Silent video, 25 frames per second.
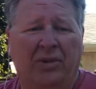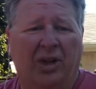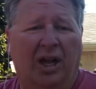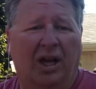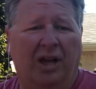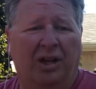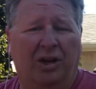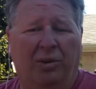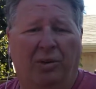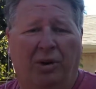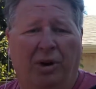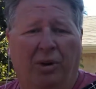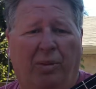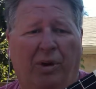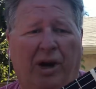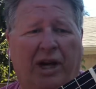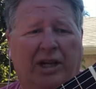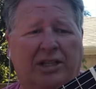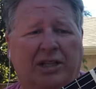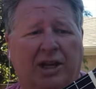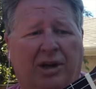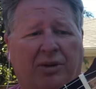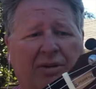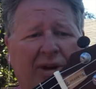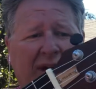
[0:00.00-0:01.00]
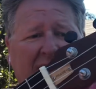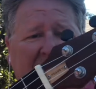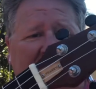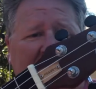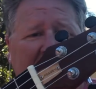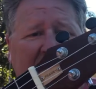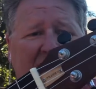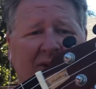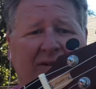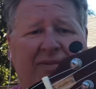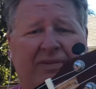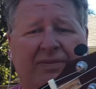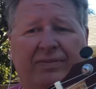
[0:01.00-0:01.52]
you want to watch out right
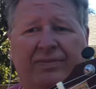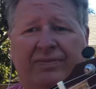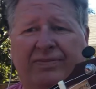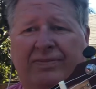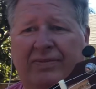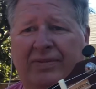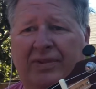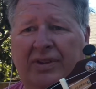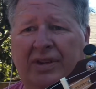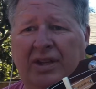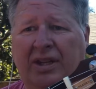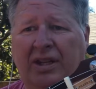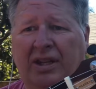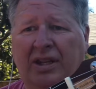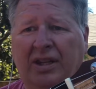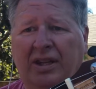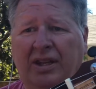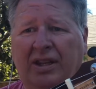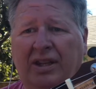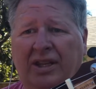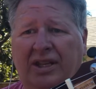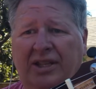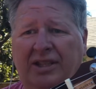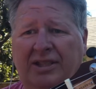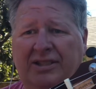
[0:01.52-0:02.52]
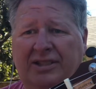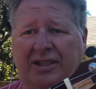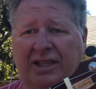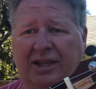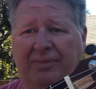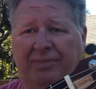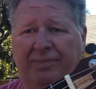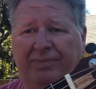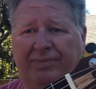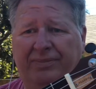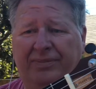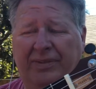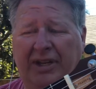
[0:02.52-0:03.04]
here. These,
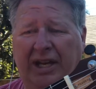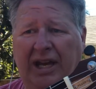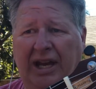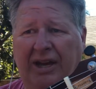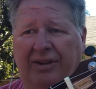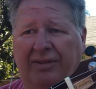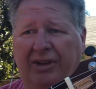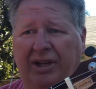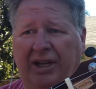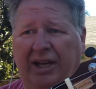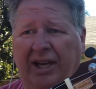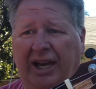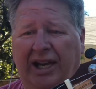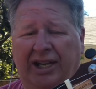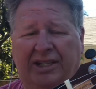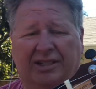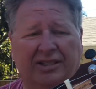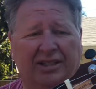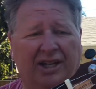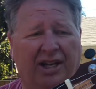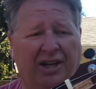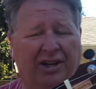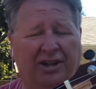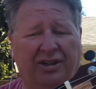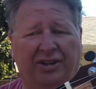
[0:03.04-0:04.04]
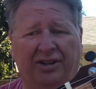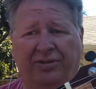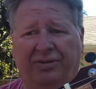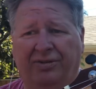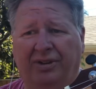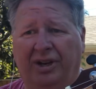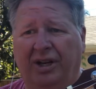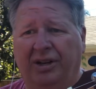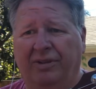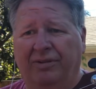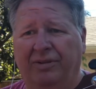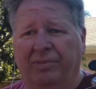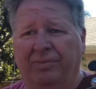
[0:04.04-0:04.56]
they have a hex nut on the
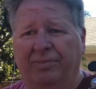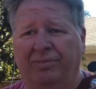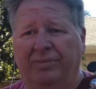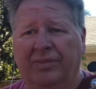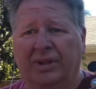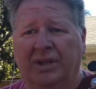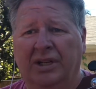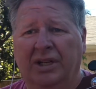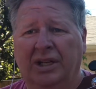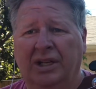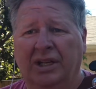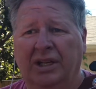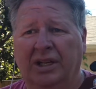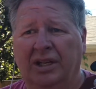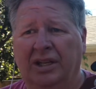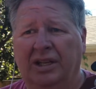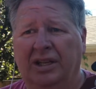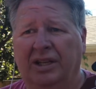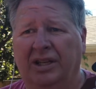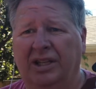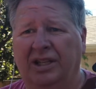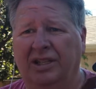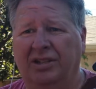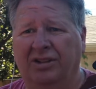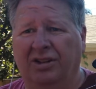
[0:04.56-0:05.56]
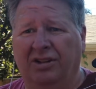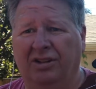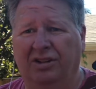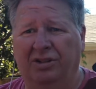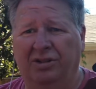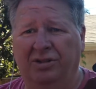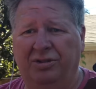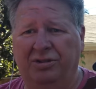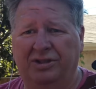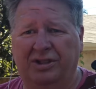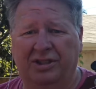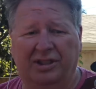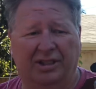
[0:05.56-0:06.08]
front of them. These will
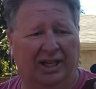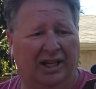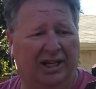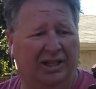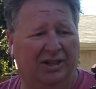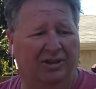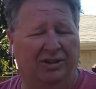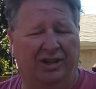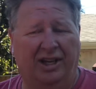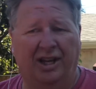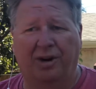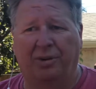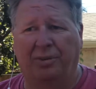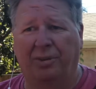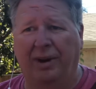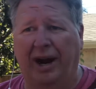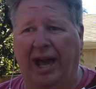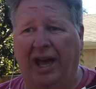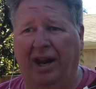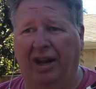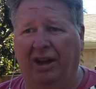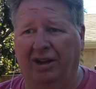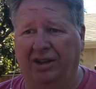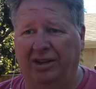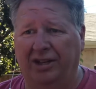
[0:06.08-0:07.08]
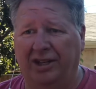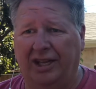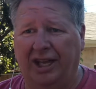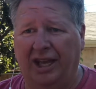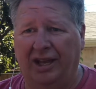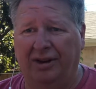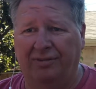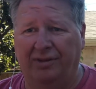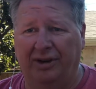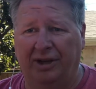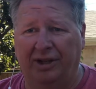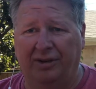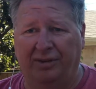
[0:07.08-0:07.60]
loosen, and you'll get a rattle, and you
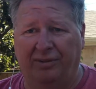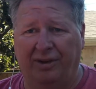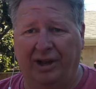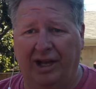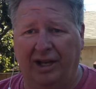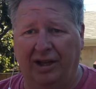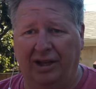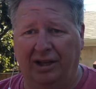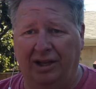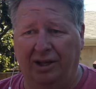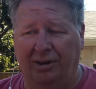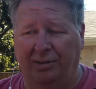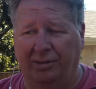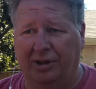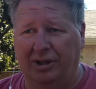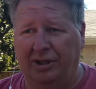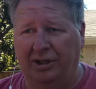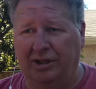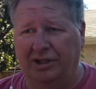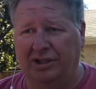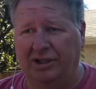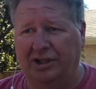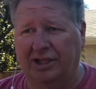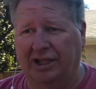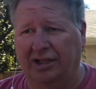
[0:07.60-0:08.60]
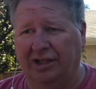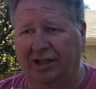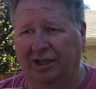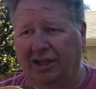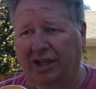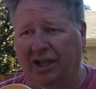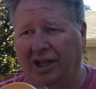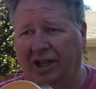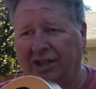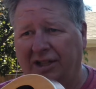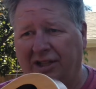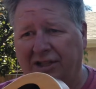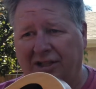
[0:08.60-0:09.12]
can't find the rattle anywhere. And you check the
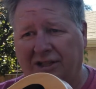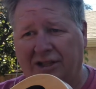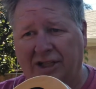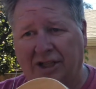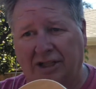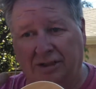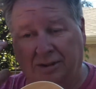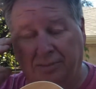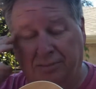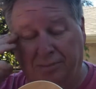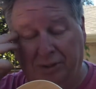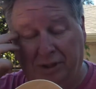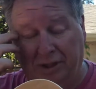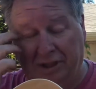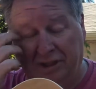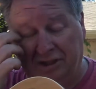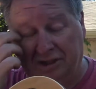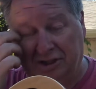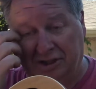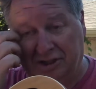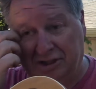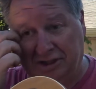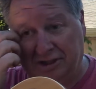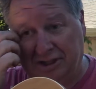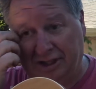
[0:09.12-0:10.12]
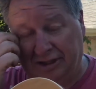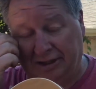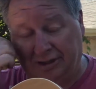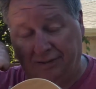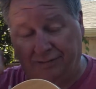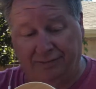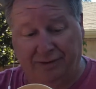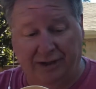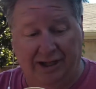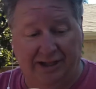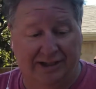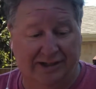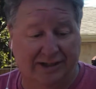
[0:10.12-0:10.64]
nut, and you check the bridge, and you check the
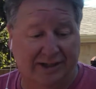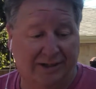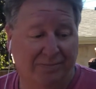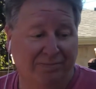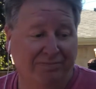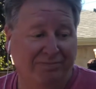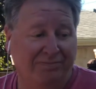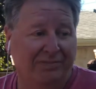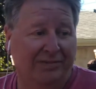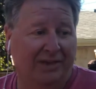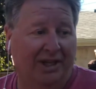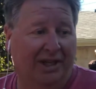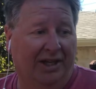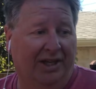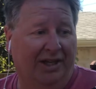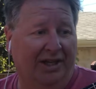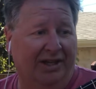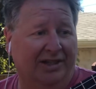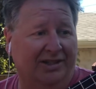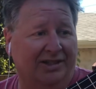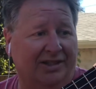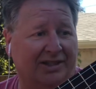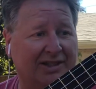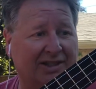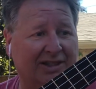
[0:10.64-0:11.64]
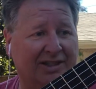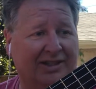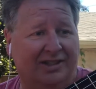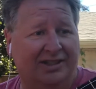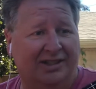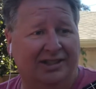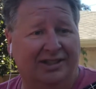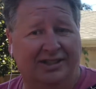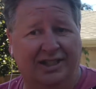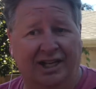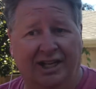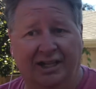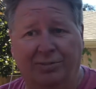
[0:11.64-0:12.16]
frets, and it isn't. It's
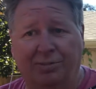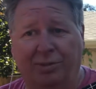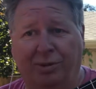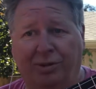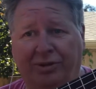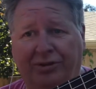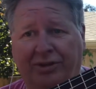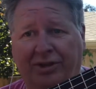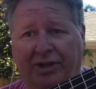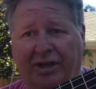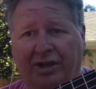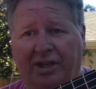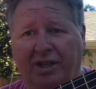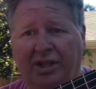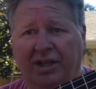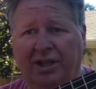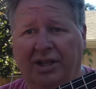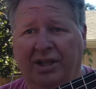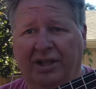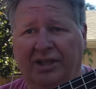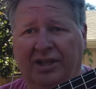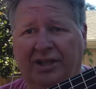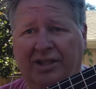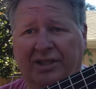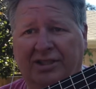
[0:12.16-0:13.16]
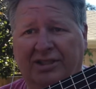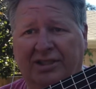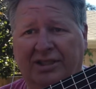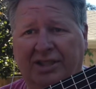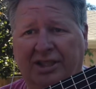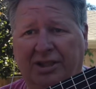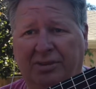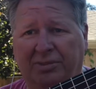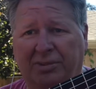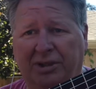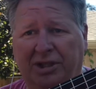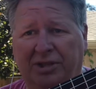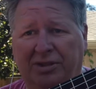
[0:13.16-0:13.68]
these hex bolts here. They just need
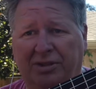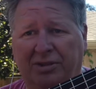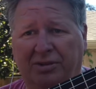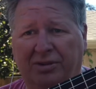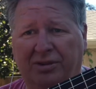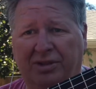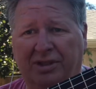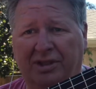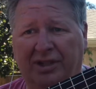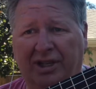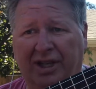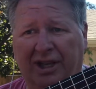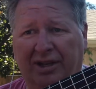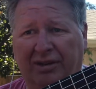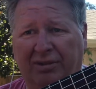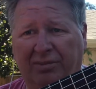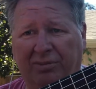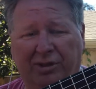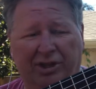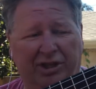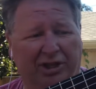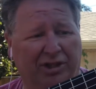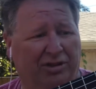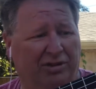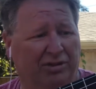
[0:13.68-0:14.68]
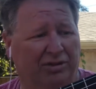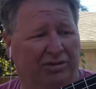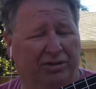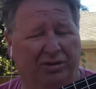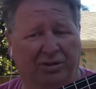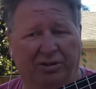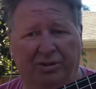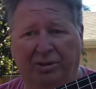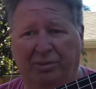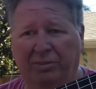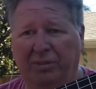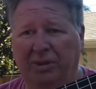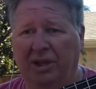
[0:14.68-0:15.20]
to be tuned. And when you do
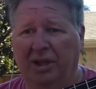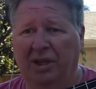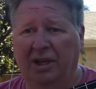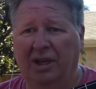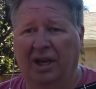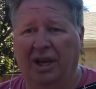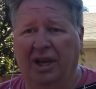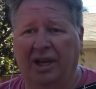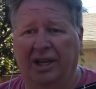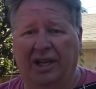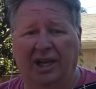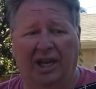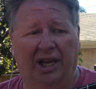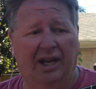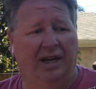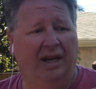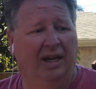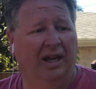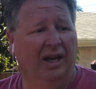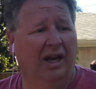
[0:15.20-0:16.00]
tune them, again,